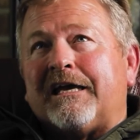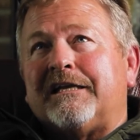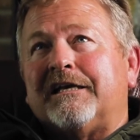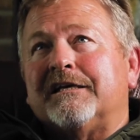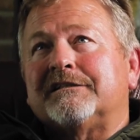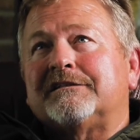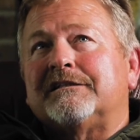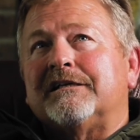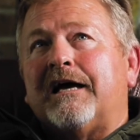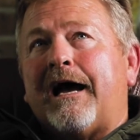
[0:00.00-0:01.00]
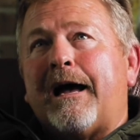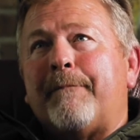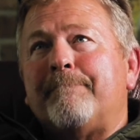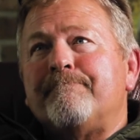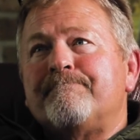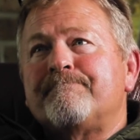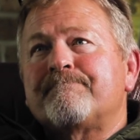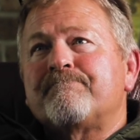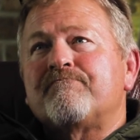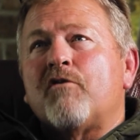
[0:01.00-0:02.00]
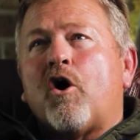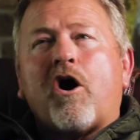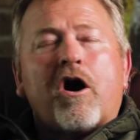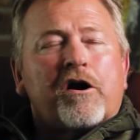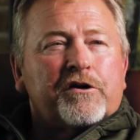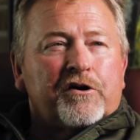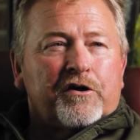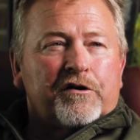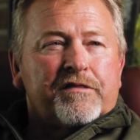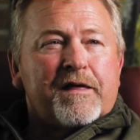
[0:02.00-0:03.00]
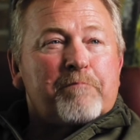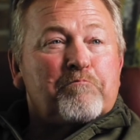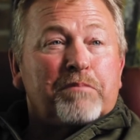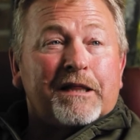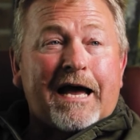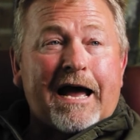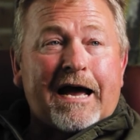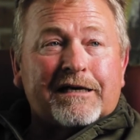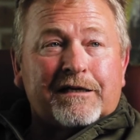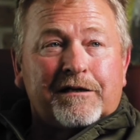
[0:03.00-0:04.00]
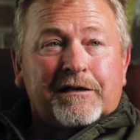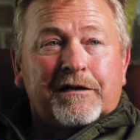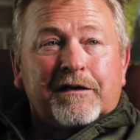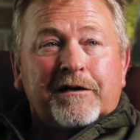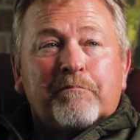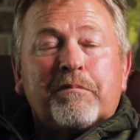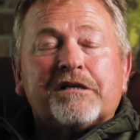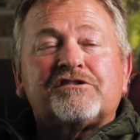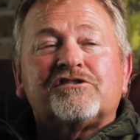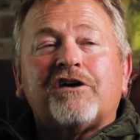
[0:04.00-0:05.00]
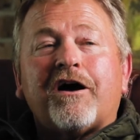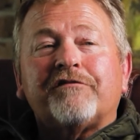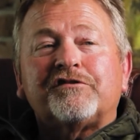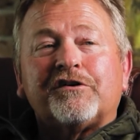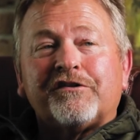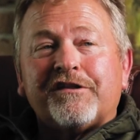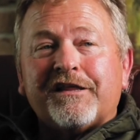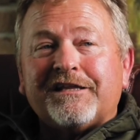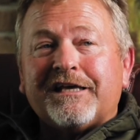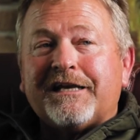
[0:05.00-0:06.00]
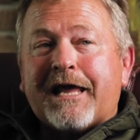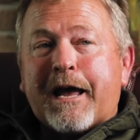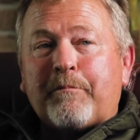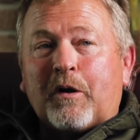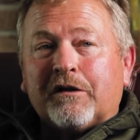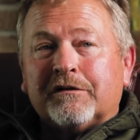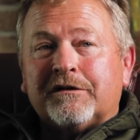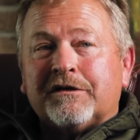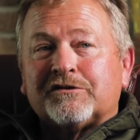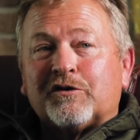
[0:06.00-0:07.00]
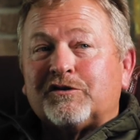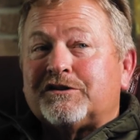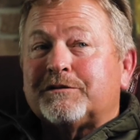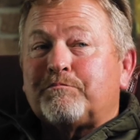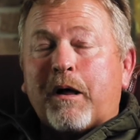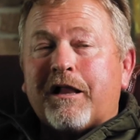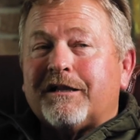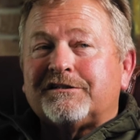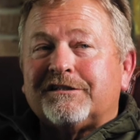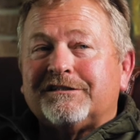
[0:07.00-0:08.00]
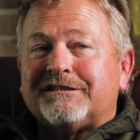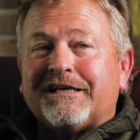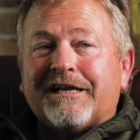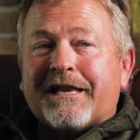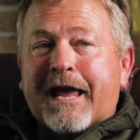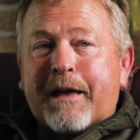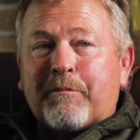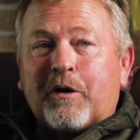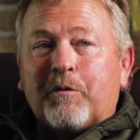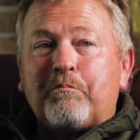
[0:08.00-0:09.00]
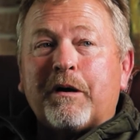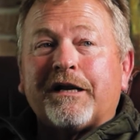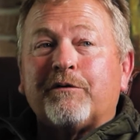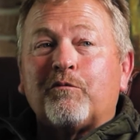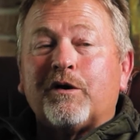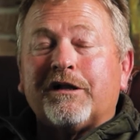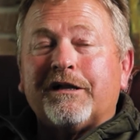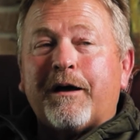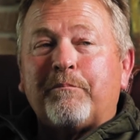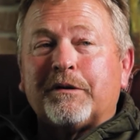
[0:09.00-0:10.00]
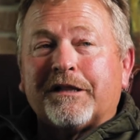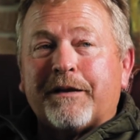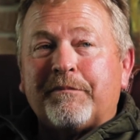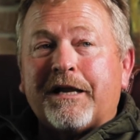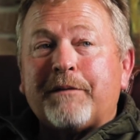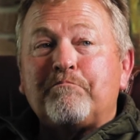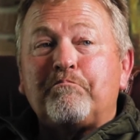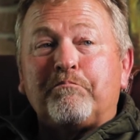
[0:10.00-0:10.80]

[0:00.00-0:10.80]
it is um, harder than plaque, but softer than the enamel. So it just polishes the enamel, but it will help eliminate